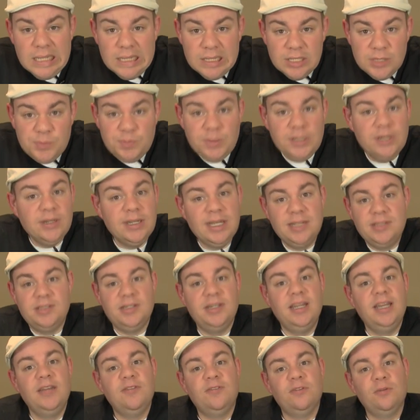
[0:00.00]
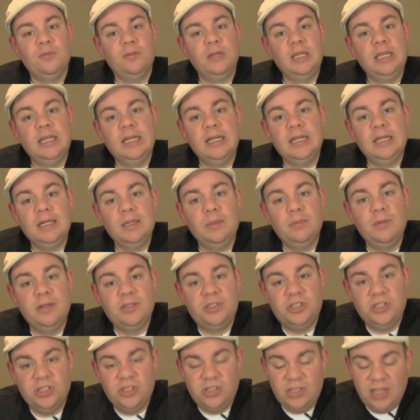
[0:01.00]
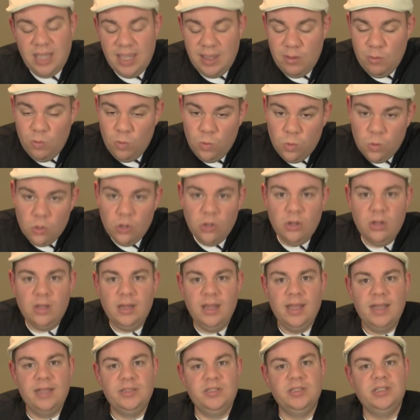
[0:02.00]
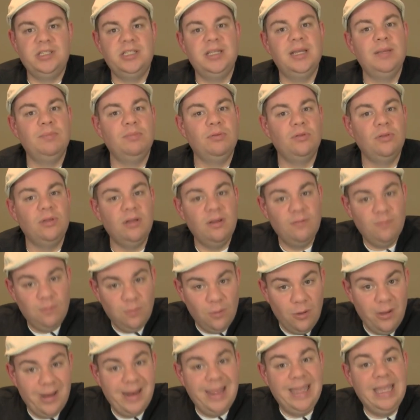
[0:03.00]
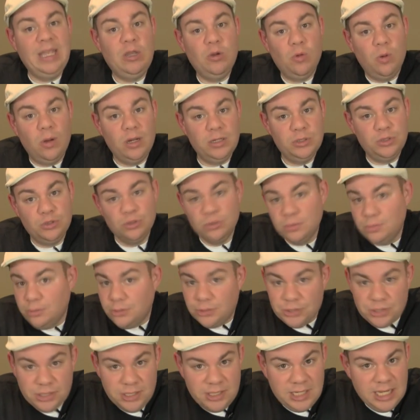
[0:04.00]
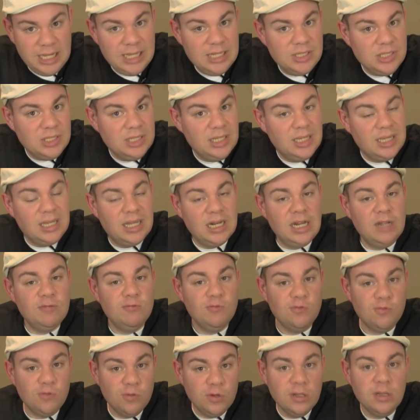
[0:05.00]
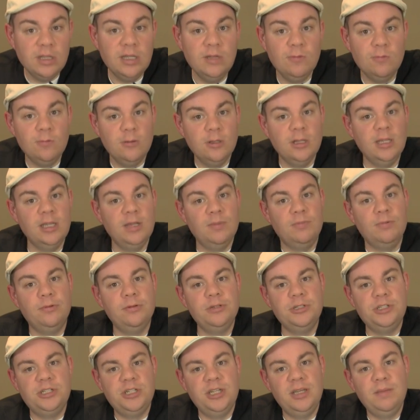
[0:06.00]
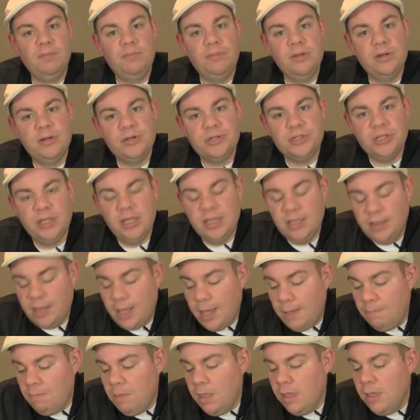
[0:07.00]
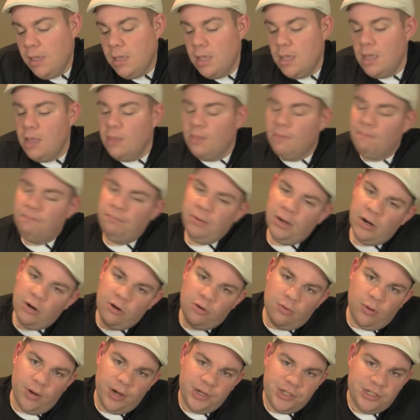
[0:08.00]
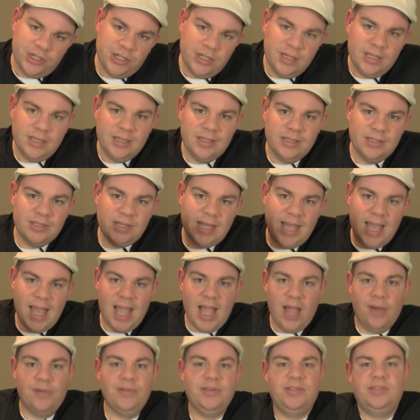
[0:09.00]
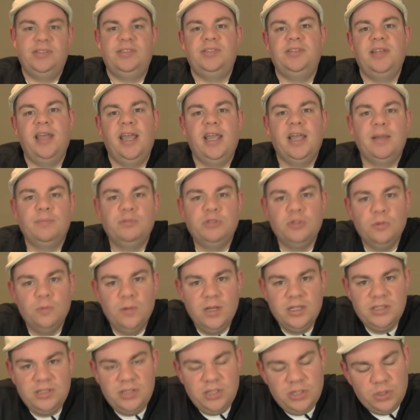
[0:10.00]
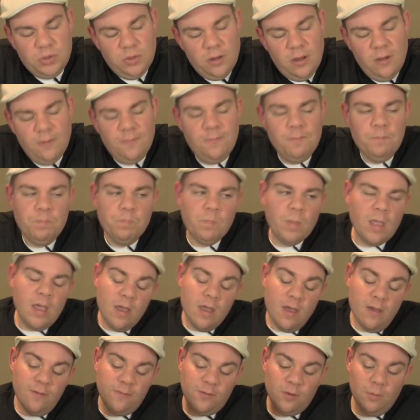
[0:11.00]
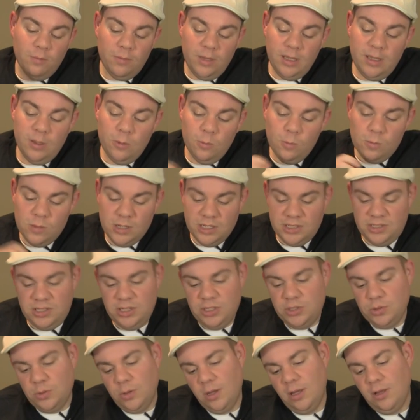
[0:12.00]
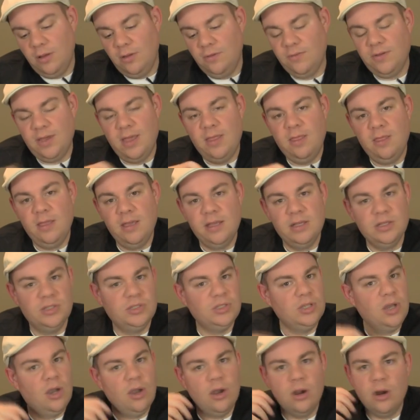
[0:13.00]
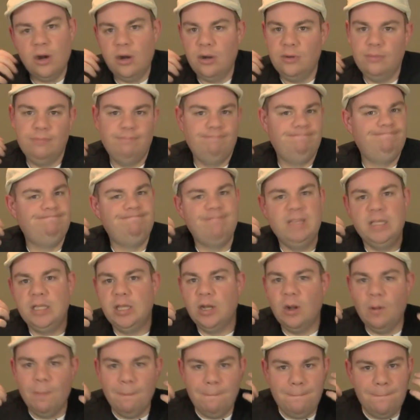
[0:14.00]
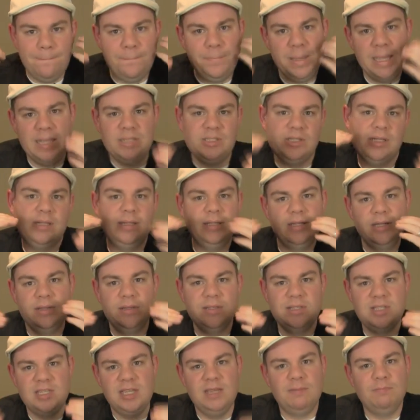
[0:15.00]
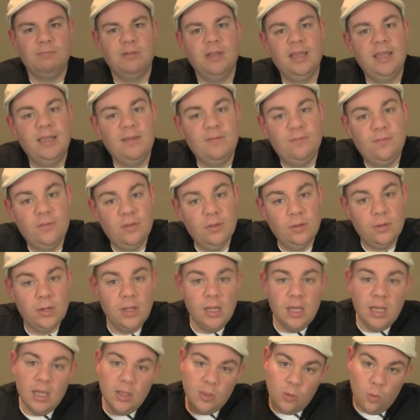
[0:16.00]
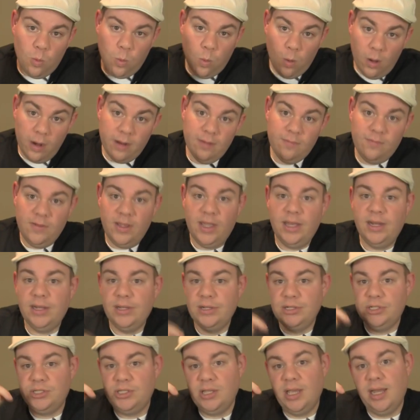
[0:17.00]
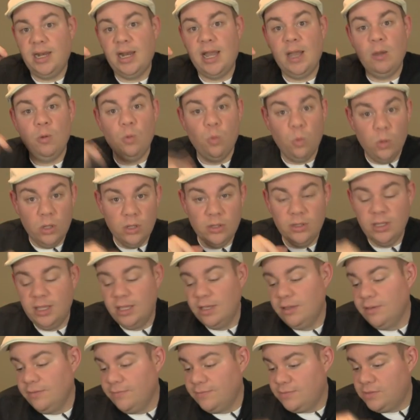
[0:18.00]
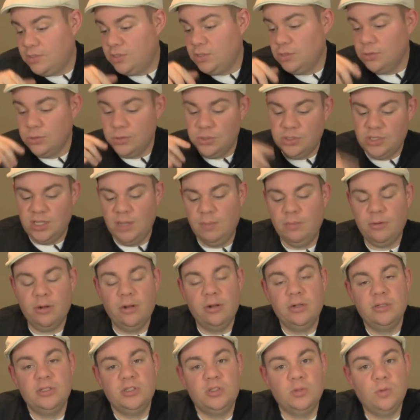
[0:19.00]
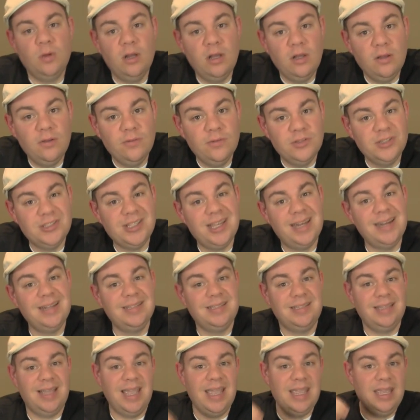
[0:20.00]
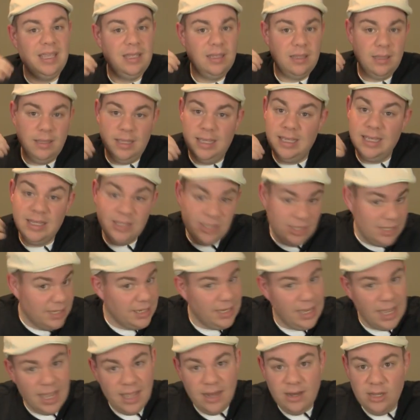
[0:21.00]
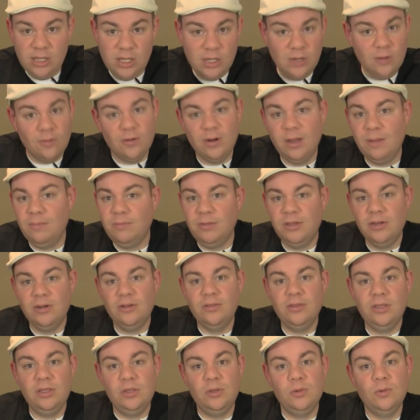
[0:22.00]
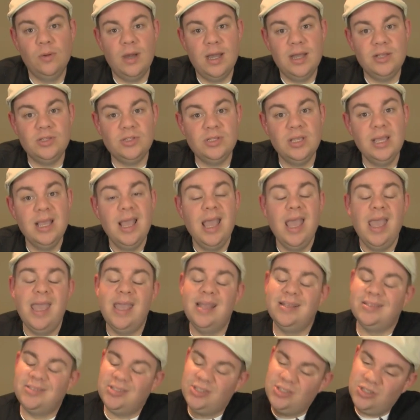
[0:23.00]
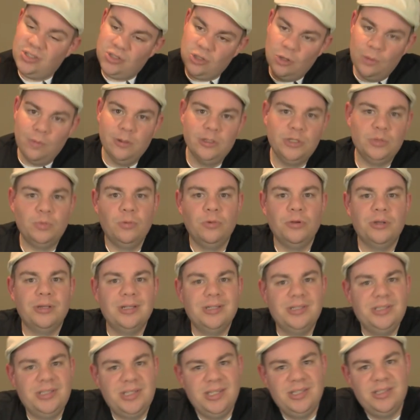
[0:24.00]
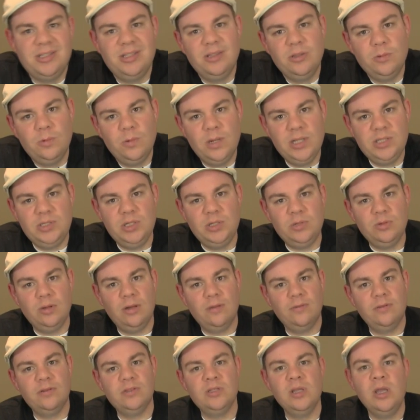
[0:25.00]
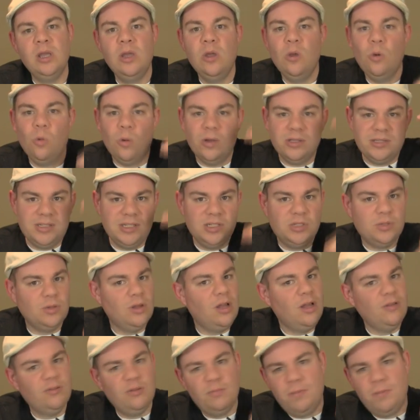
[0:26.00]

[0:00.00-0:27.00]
This beer gets an A for me. Um, it's just a world-class example of what a quadruple should taste like, and I really, really appreciate beers like that. The better question is, how does it stack up to Westy 12? For me, Westy 12 and this are you know, basically on the same playing field. The one advantage that I will give to St. Bernardus 12 is that it's a easy to get year round beer in the US. It's so much more consistent than Westy 12 is. Westy 12,